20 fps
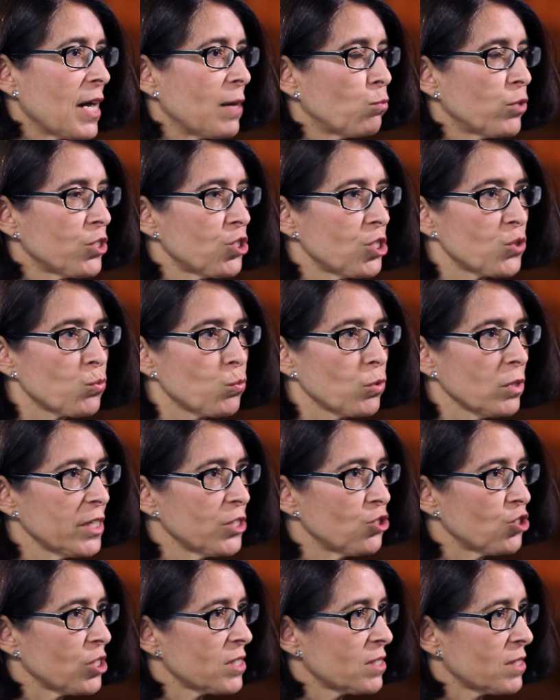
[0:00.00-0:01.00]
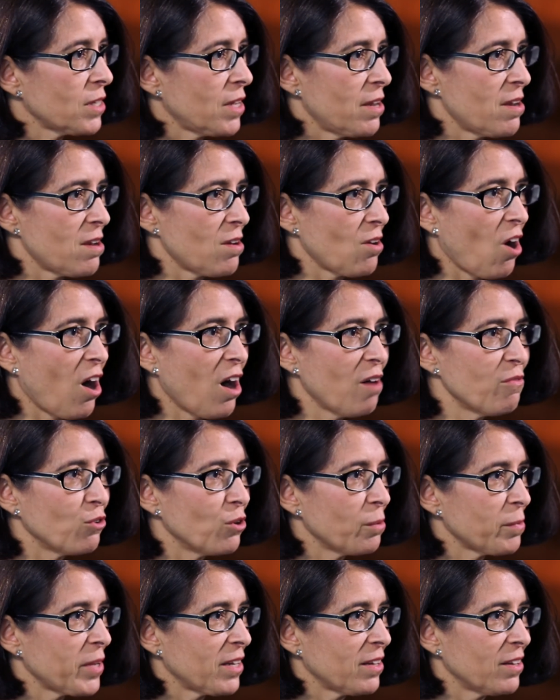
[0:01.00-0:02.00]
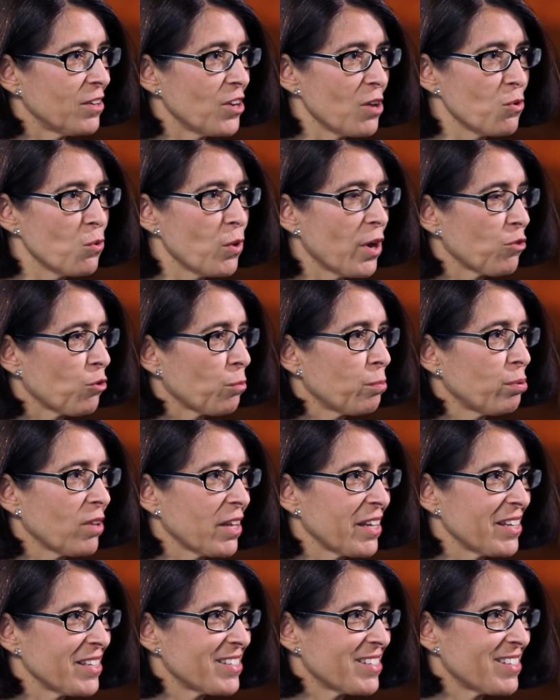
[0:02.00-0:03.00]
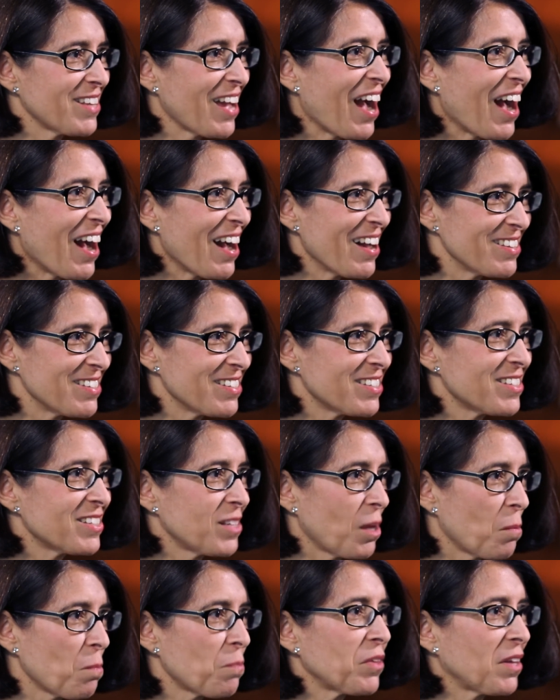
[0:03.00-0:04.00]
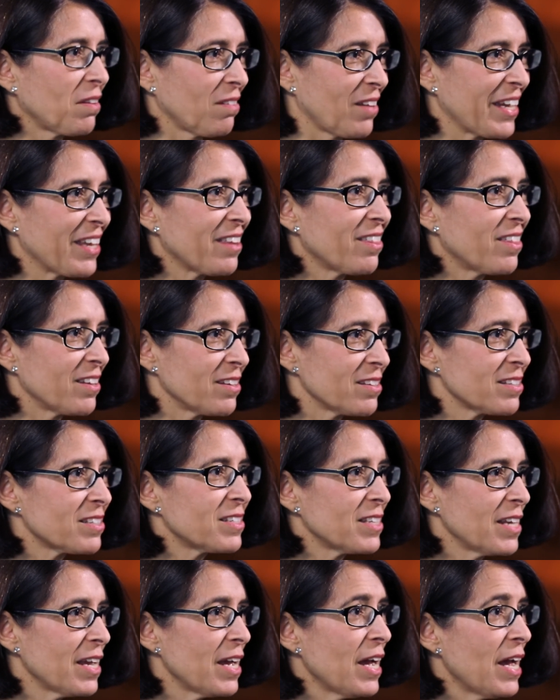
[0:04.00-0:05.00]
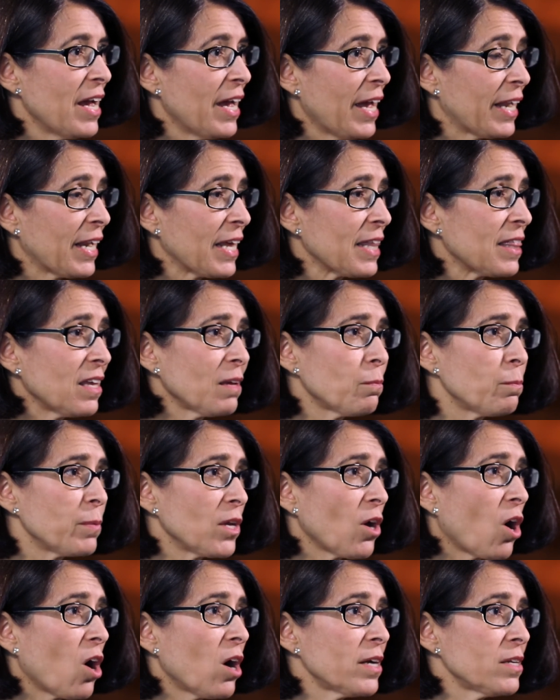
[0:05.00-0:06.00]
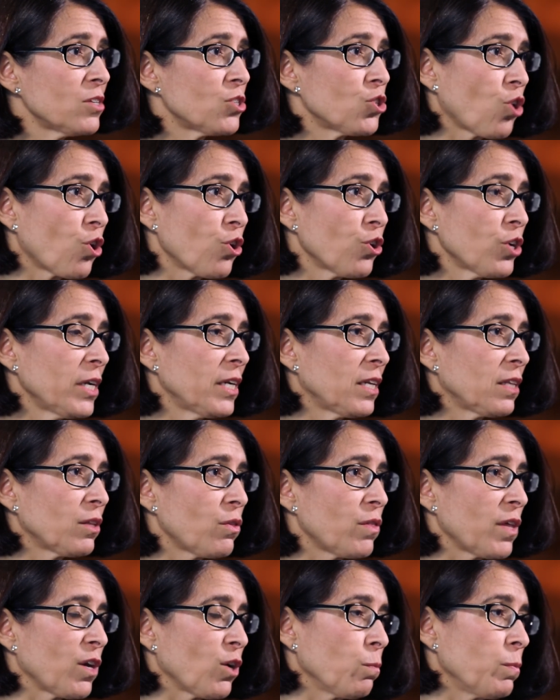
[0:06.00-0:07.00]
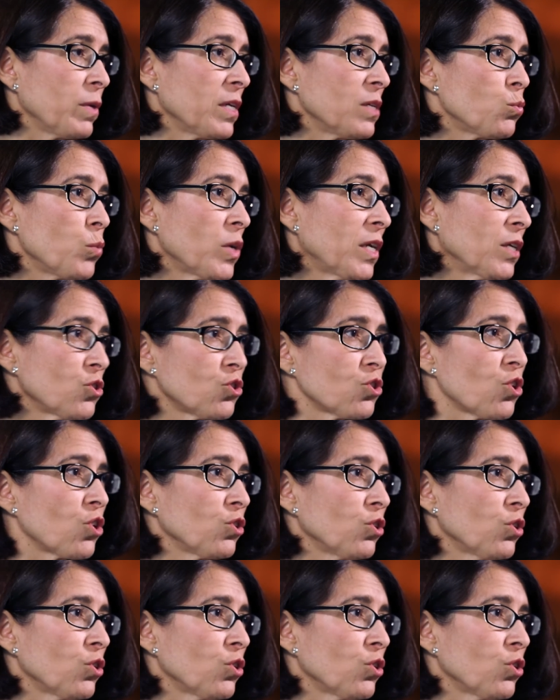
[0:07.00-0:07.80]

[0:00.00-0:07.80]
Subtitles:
which is really just a novel. I mean, no other place has something like this. And I think beyond targeting the therapies, we can start